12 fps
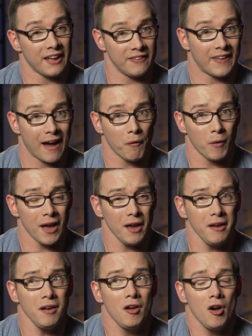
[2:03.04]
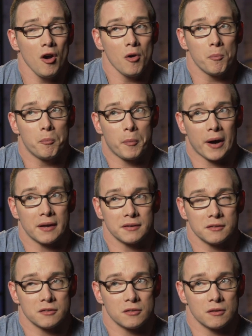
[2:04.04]
in that way,
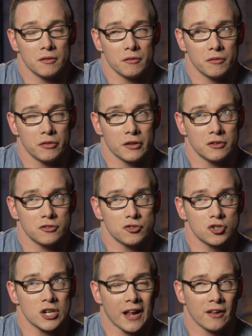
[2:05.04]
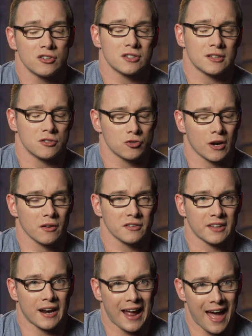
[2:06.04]
but the challenges and
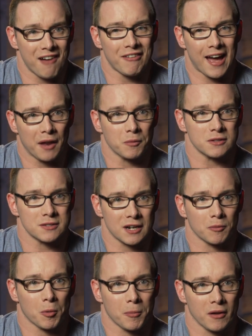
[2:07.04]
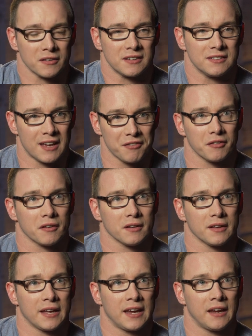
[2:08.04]
struggles that I have had with cerebral palsy
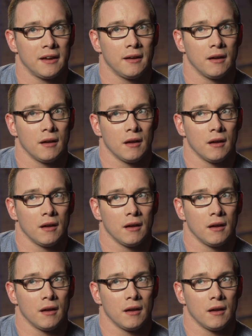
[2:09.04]
definitely